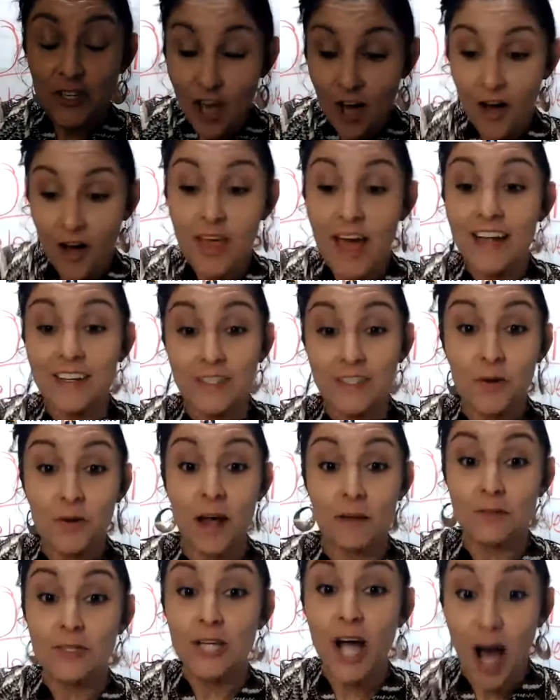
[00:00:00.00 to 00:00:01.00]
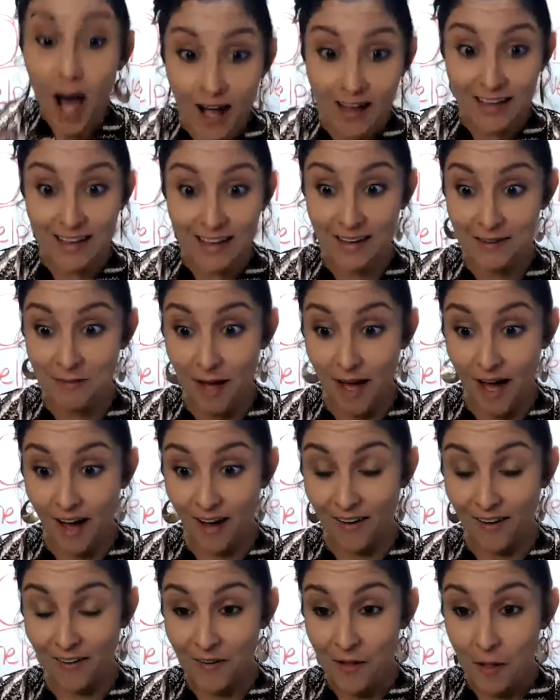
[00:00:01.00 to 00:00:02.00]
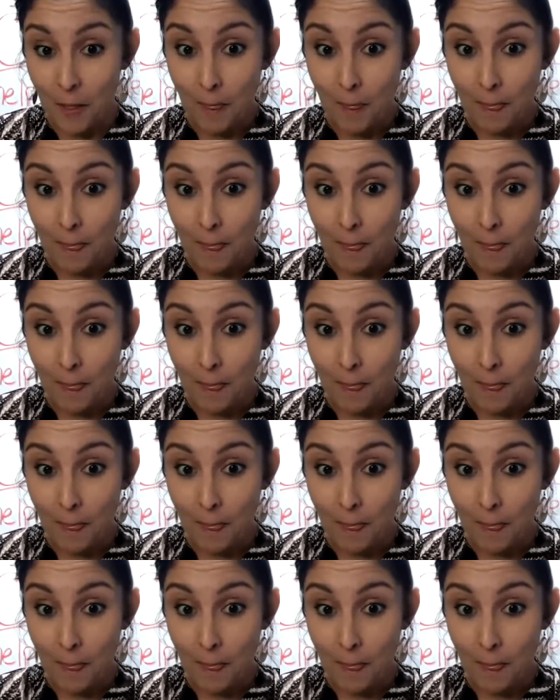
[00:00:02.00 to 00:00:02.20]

Yo, that's what I'm talking about.